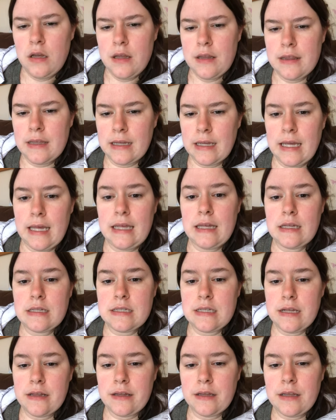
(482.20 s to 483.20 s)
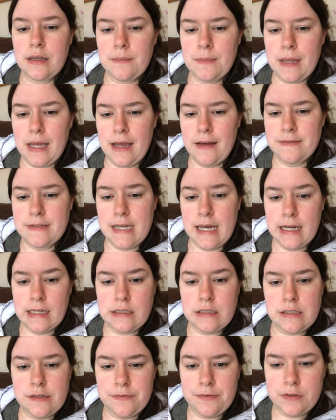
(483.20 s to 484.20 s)
the king is telling them they have to
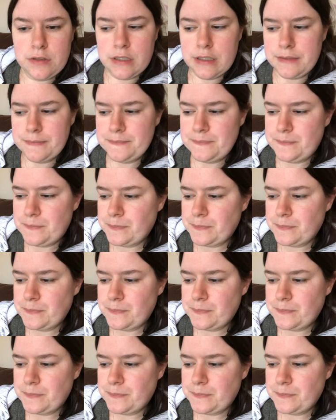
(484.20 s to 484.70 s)
act differently